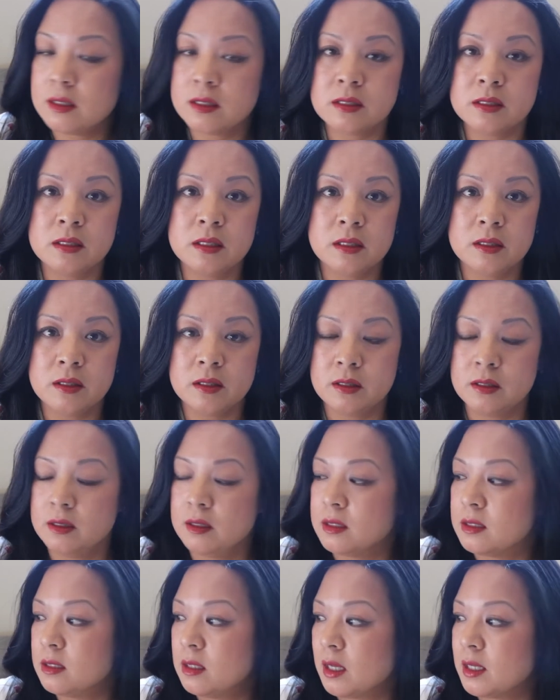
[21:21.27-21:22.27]

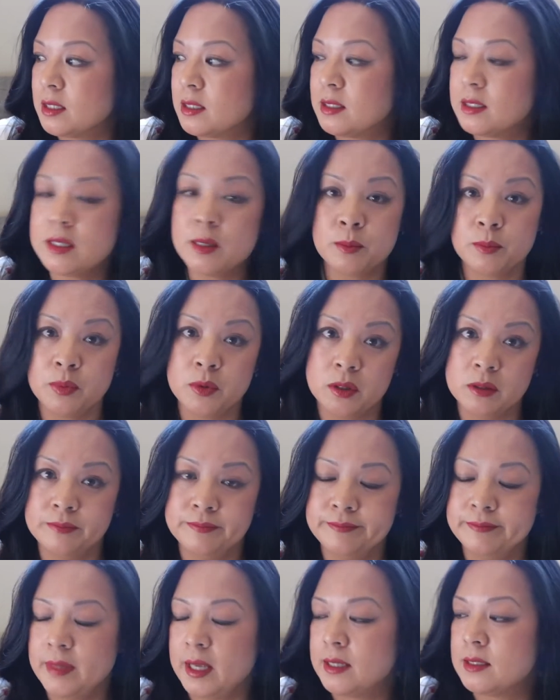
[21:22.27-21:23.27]
it's not as simple
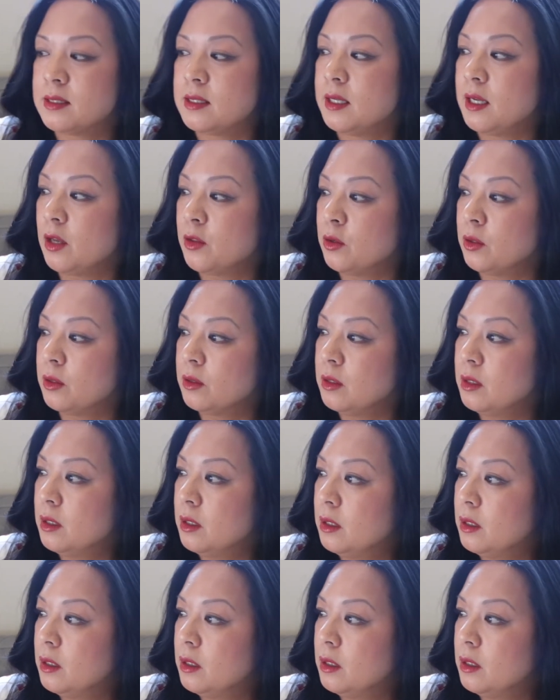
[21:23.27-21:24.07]
as the other